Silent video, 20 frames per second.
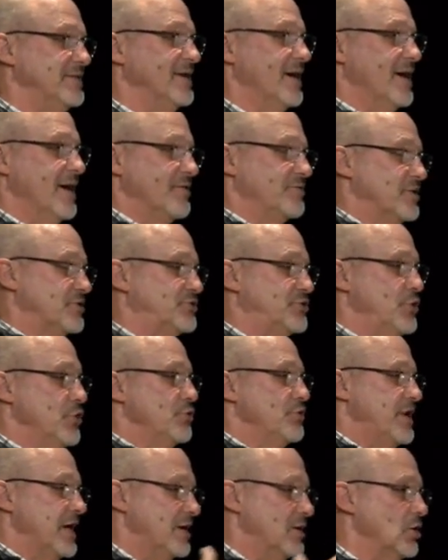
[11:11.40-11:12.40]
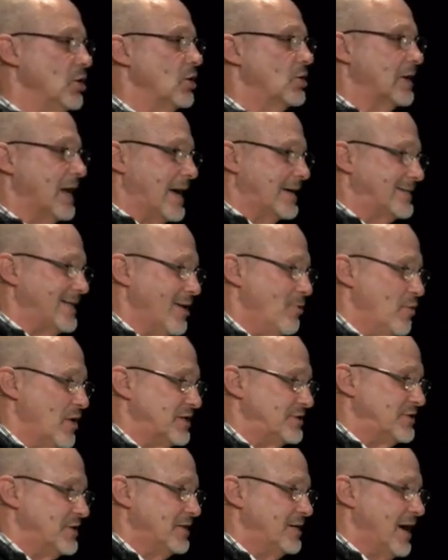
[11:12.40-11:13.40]
the, the two didn't look like they
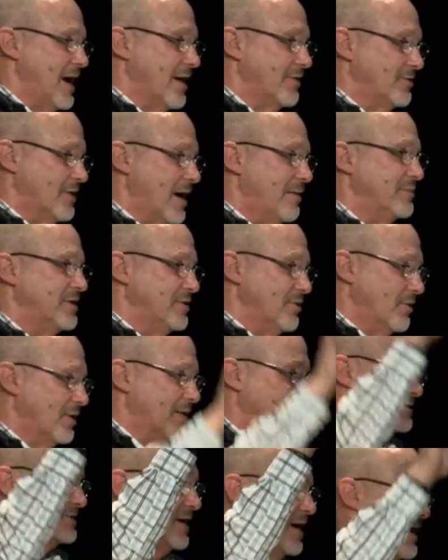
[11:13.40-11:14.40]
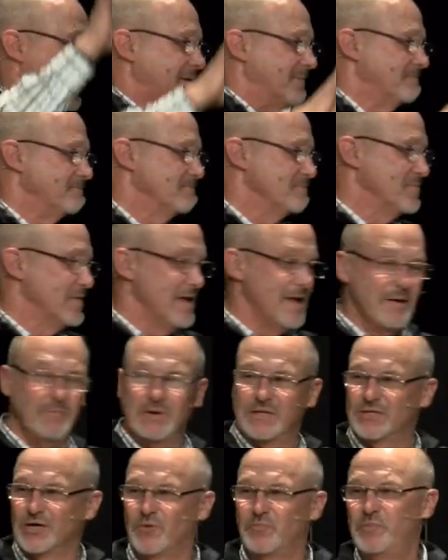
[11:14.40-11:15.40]
went together. How many know what I'm saying?
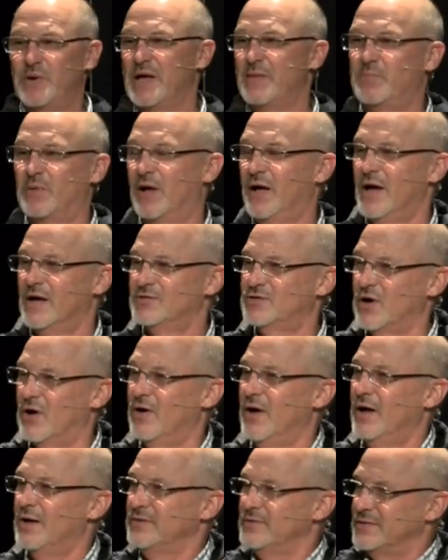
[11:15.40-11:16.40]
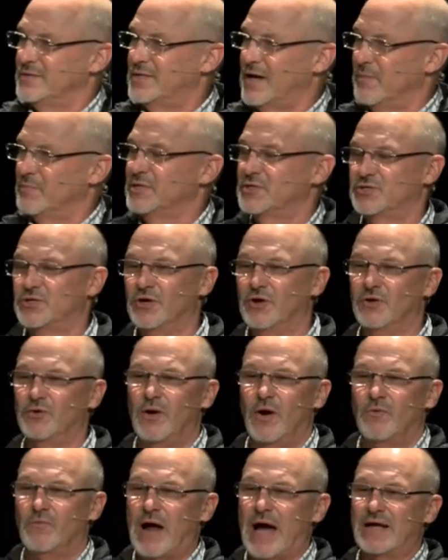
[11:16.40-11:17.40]
But there are people. So coming
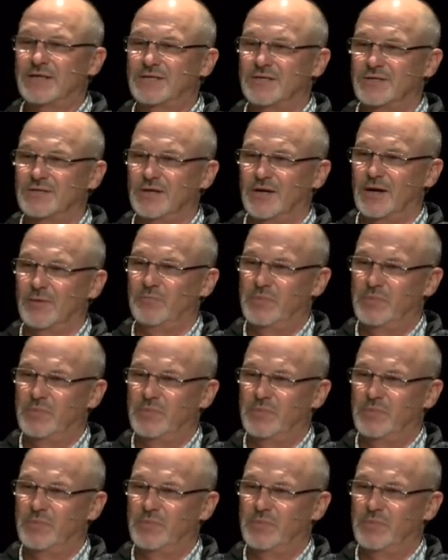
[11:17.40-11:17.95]
soon, rice is going to